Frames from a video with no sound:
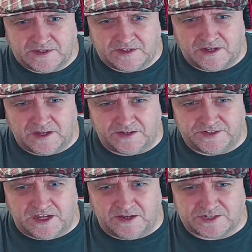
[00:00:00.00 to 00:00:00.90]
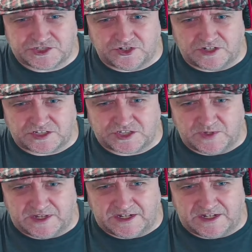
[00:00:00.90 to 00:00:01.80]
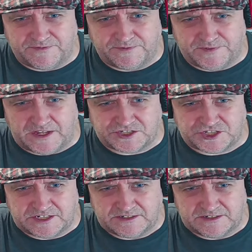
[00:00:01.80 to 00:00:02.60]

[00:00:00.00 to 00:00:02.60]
Oh no, I struck too early. Fudge!